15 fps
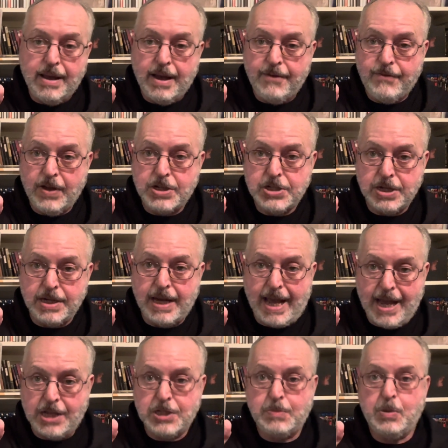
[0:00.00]
fiction
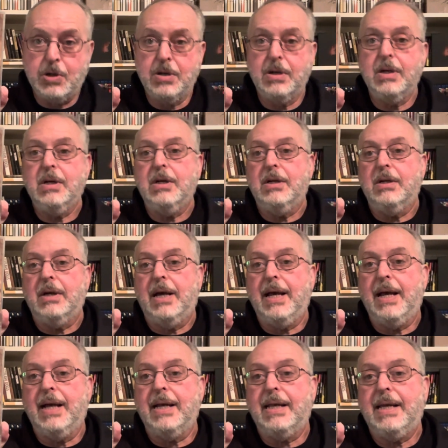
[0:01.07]
expert.
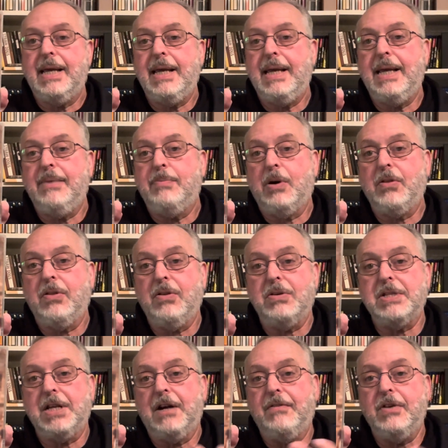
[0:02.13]
And he, both of
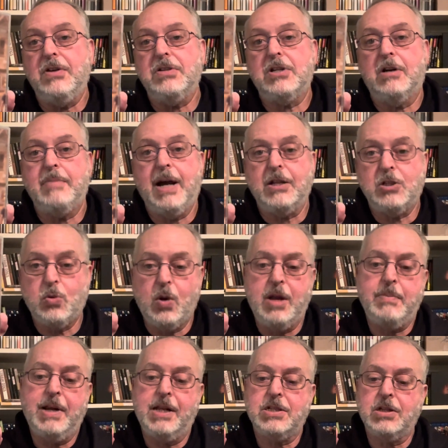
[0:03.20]
those interviews are about 20
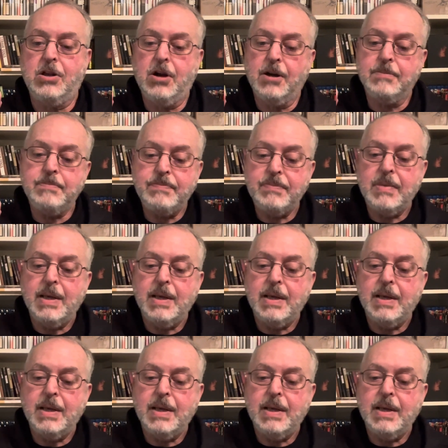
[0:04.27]
minutes long.